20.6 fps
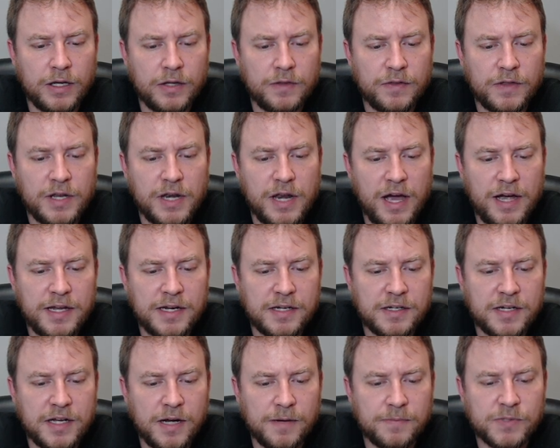the
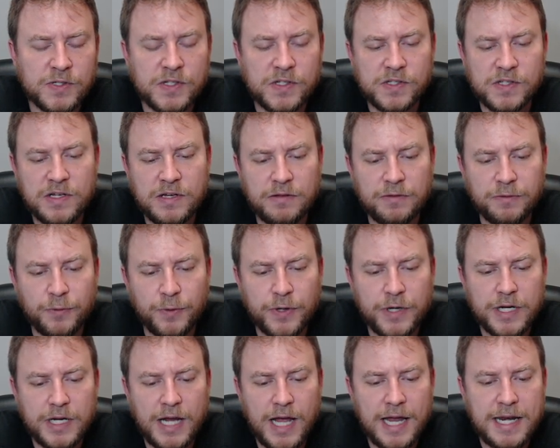knight comes to
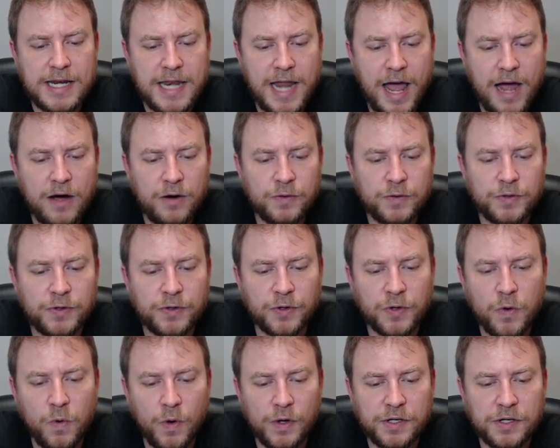c3, and now you're
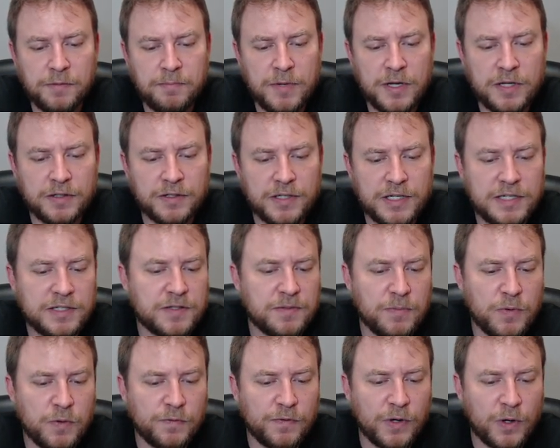going to need to
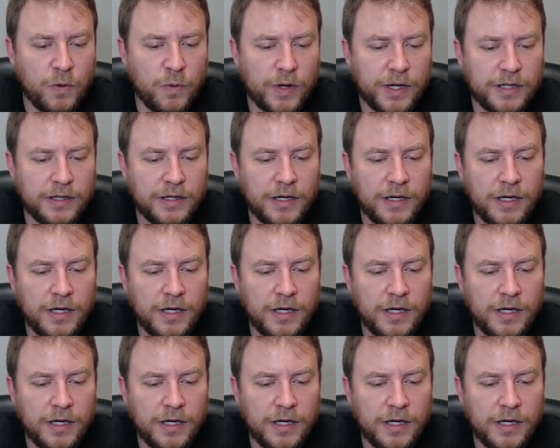move the queen.